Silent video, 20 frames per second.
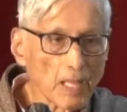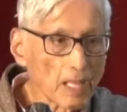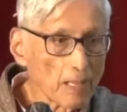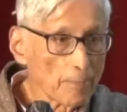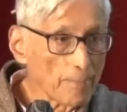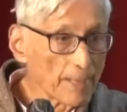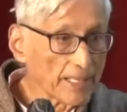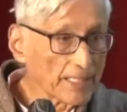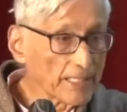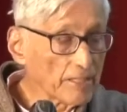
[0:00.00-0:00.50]

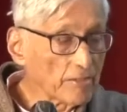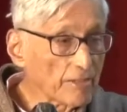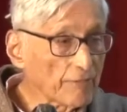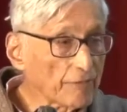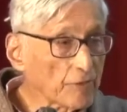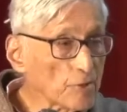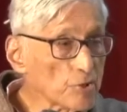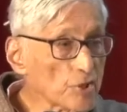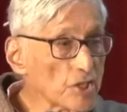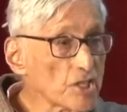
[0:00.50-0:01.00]
Many
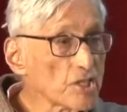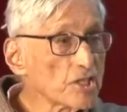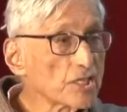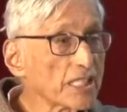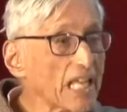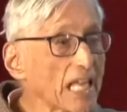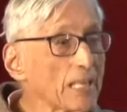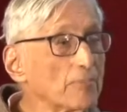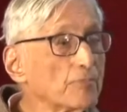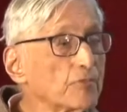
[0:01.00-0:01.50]
refugees
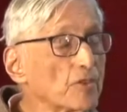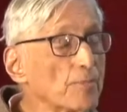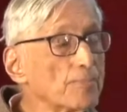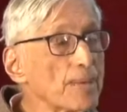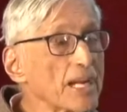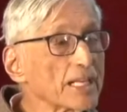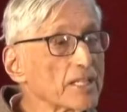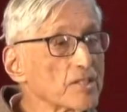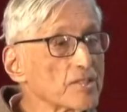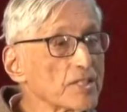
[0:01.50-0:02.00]
came from
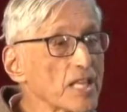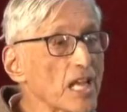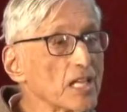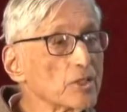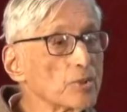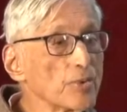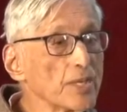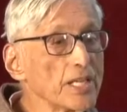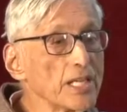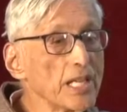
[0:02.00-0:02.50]
Pakistan
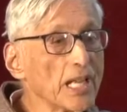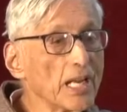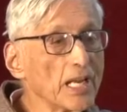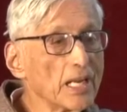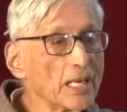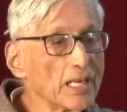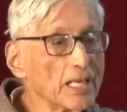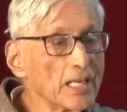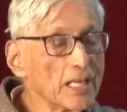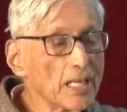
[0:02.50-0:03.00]
to India.
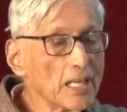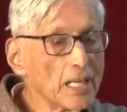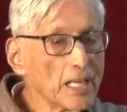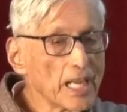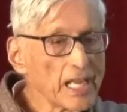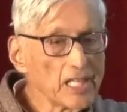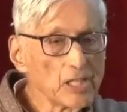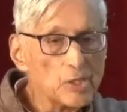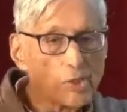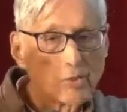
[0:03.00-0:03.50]

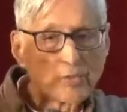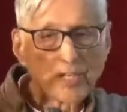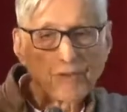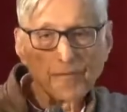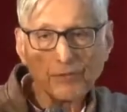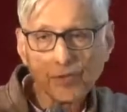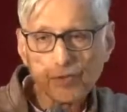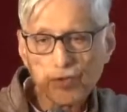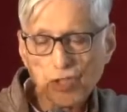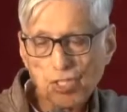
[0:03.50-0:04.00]
Hindu
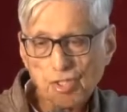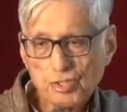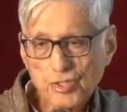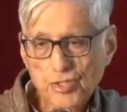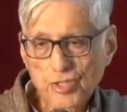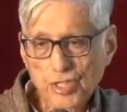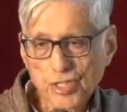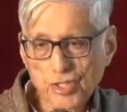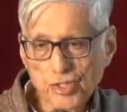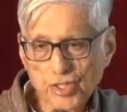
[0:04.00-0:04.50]

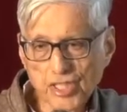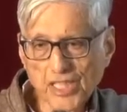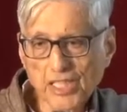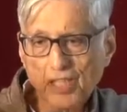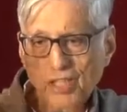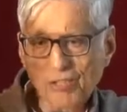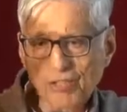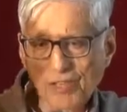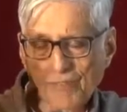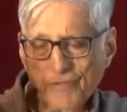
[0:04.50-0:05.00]
refugees,
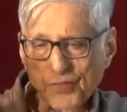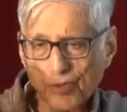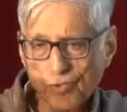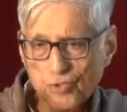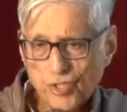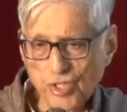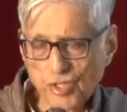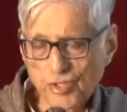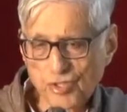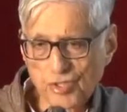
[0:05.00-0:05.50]
Sikh
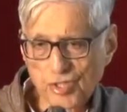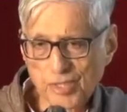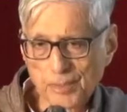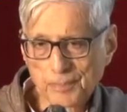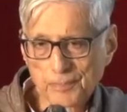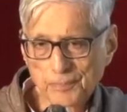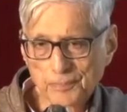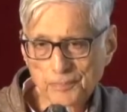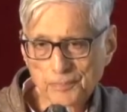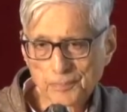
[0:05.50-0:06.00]
refugees,
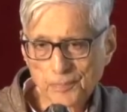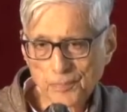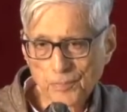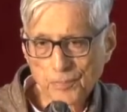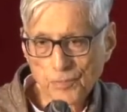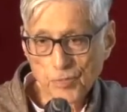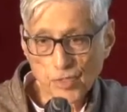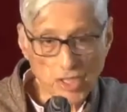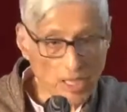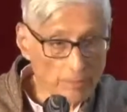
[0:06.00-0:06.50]

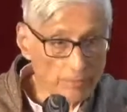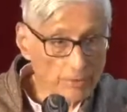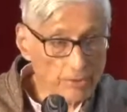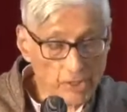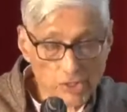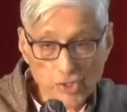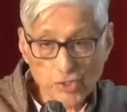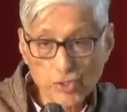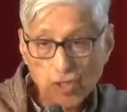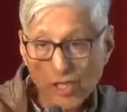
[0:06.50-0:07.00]
some
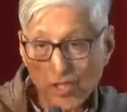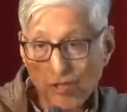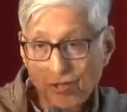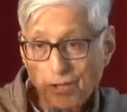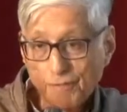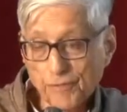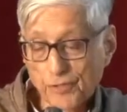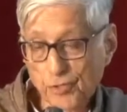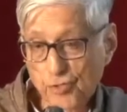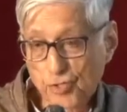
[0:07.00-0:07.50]
Christian
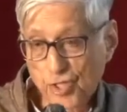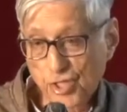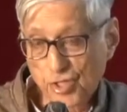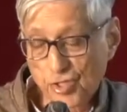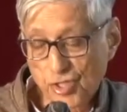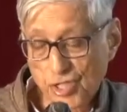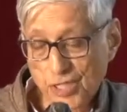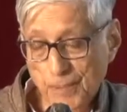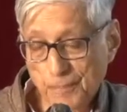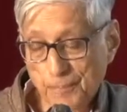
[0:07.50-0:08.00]
refugees.